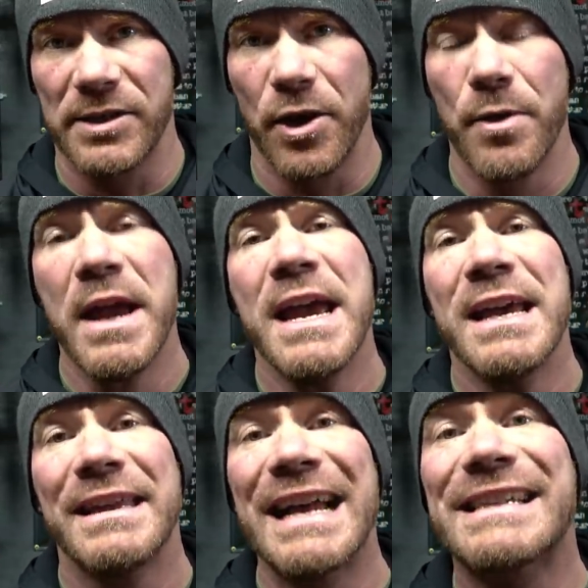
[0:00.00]
So
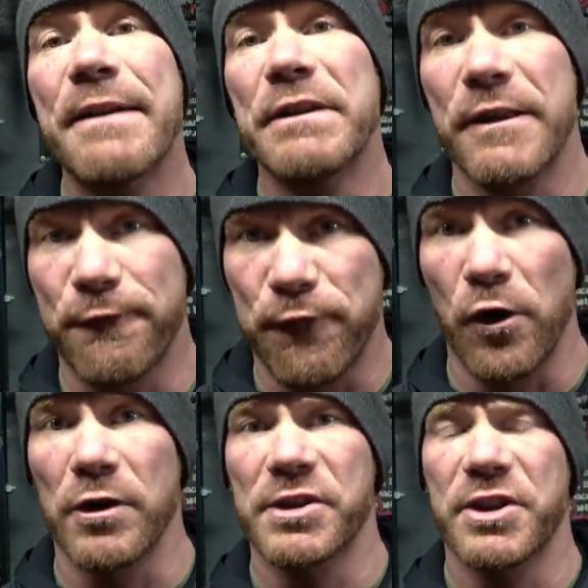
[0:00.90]
that's definitely the
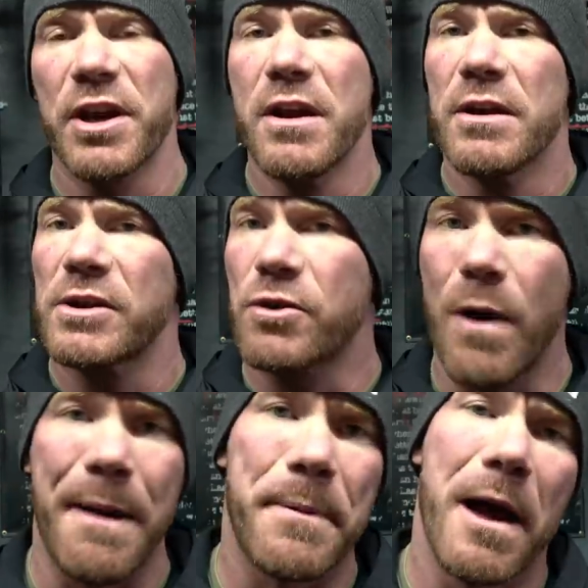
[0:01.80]
first
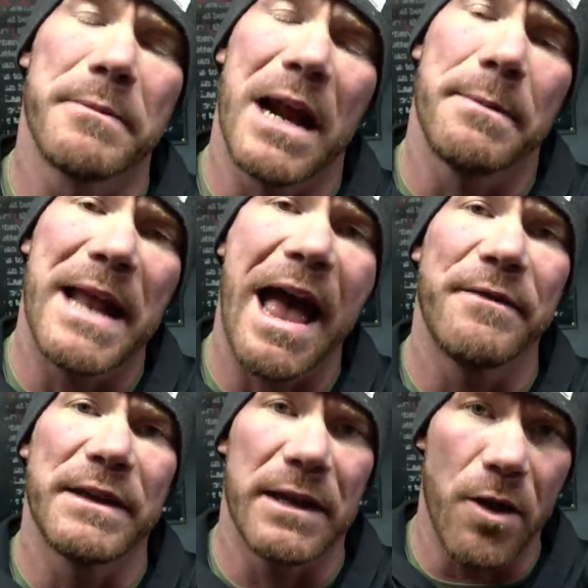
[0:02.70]
squat problem that I've been
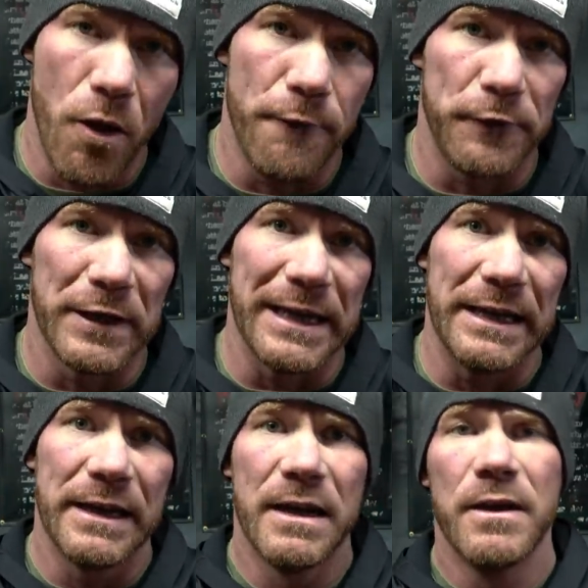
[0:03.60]
having that
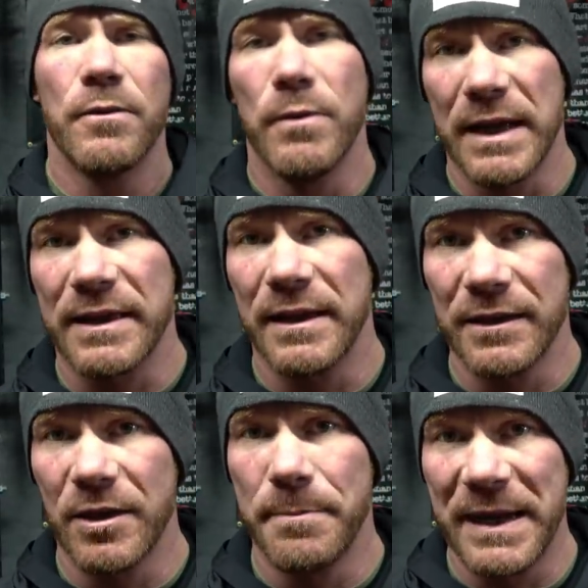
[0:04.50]
hopefully with a
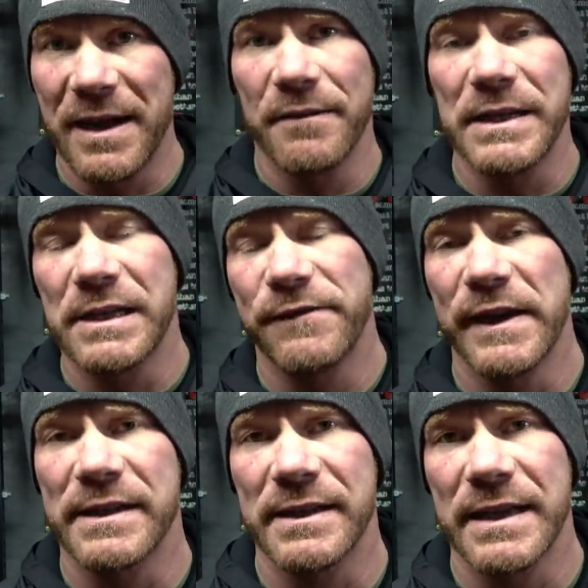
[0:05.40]
little bit of these
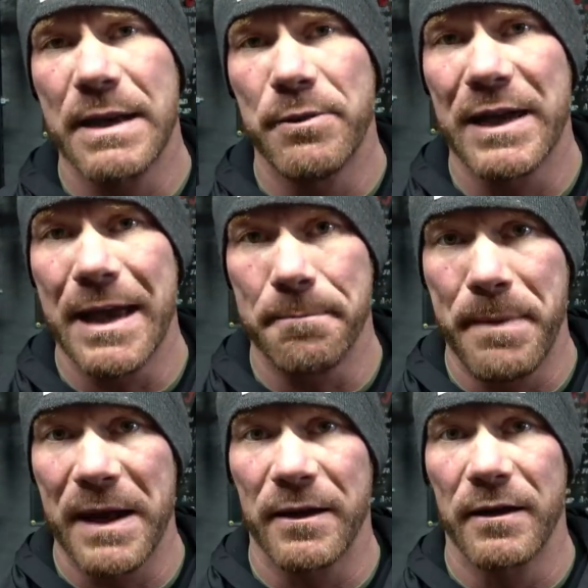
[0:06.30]
fixes, it will get
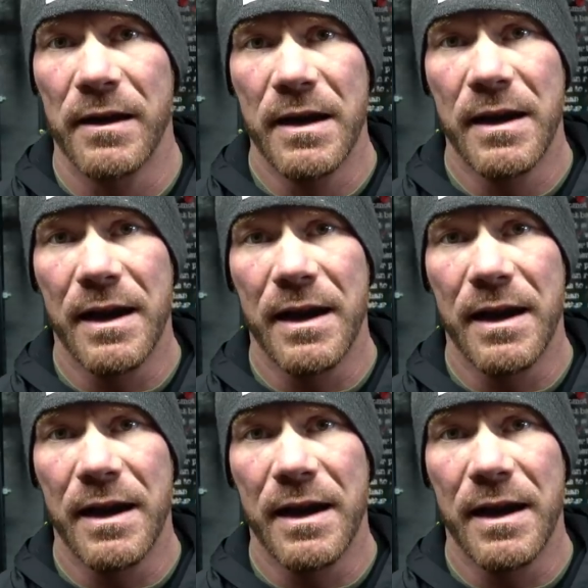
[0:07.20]
better.